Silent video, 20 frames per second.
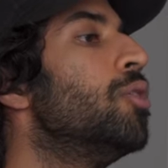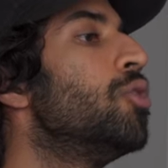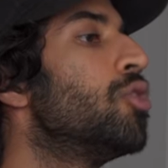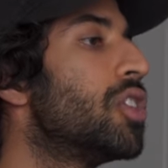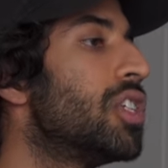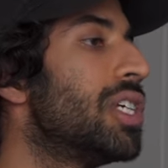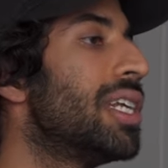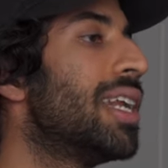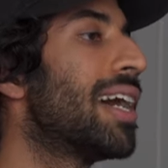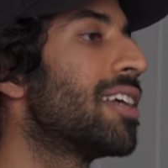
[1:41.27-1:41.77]

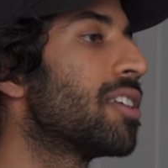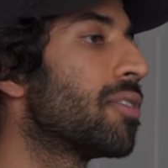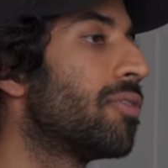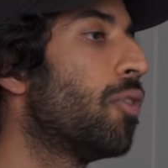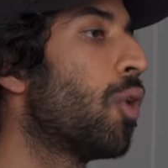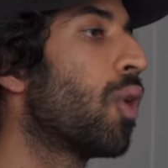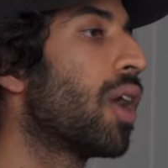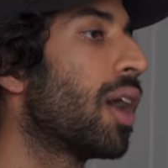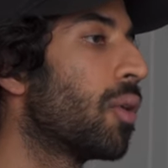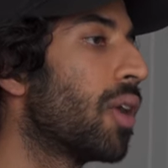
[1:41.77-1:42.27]
Neutrogena has a
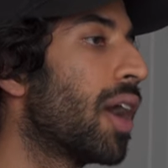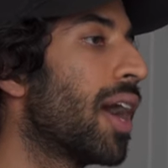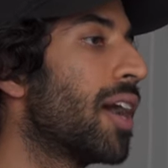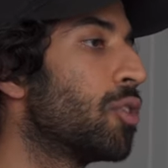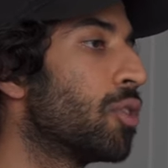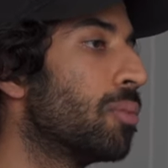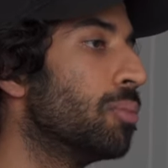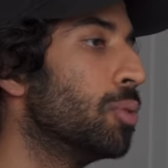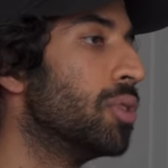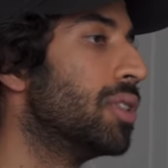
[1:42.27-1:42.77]
4-hour
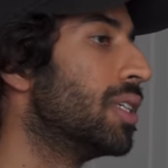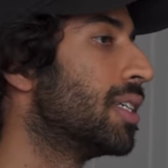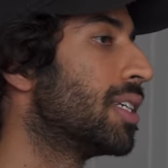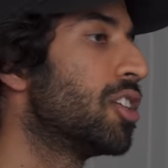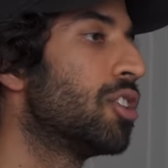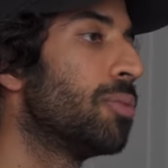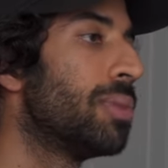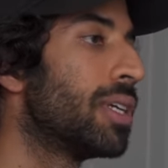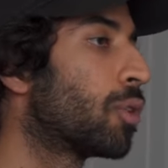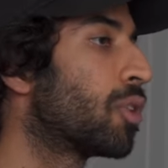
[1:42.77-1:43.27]
hydro boost. These
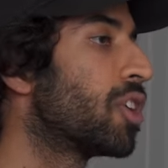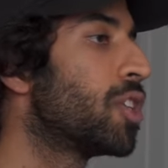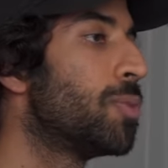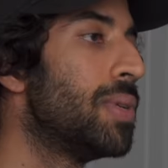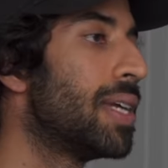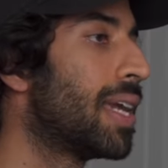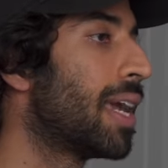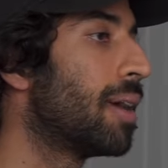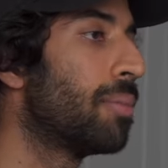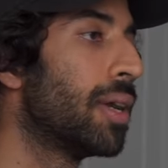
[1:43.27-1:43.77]
kids will be
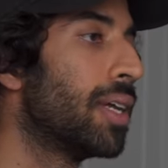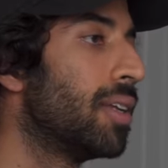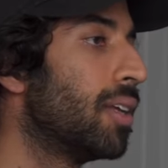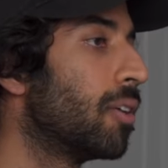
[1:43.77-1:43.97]
crispy again by